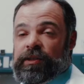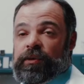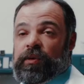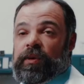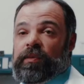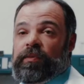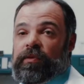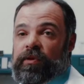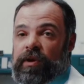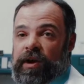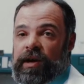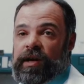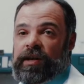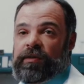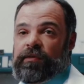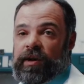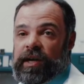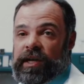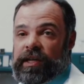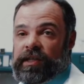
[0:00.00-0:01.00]
to a
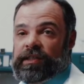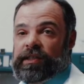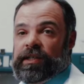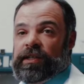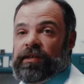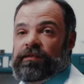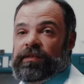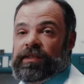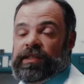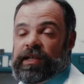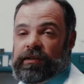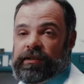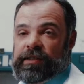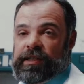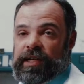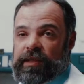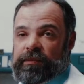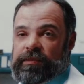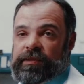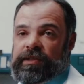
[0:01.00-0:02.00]
broad range of cell
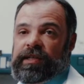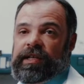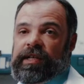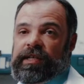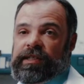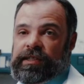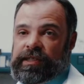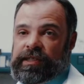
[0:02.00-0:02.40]
types and